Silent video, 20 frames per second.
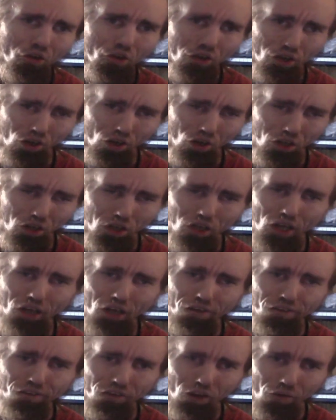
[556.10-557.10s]
Here in the
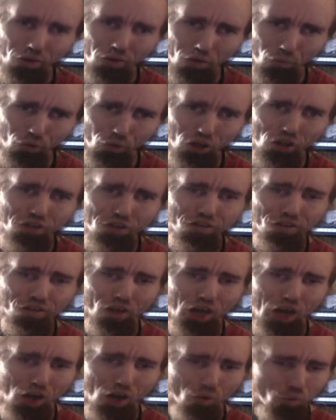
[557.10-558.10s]
next coming weeks,
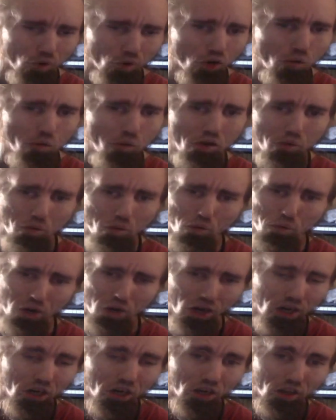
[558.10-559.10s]
I will be
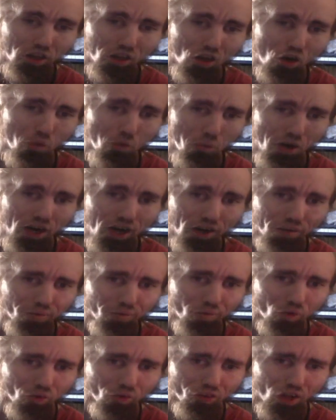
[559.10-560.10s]
preparing to come back
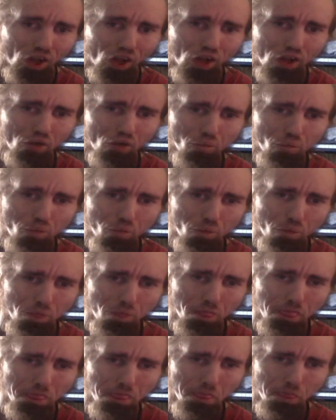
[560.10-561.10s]
full time.
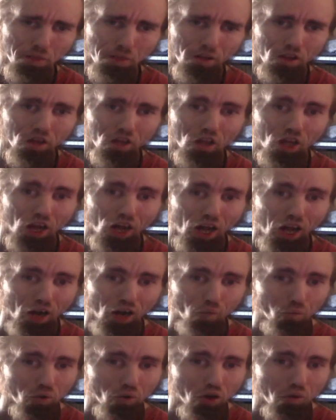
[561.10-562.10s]

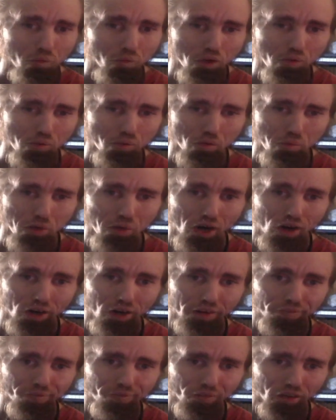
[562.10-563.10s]
I will be
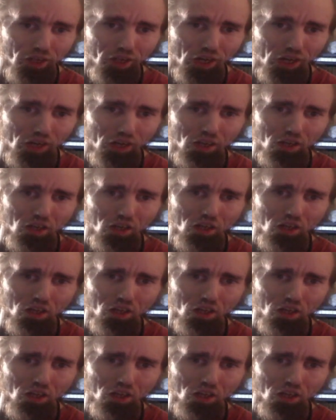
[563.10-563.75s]
preparing for that.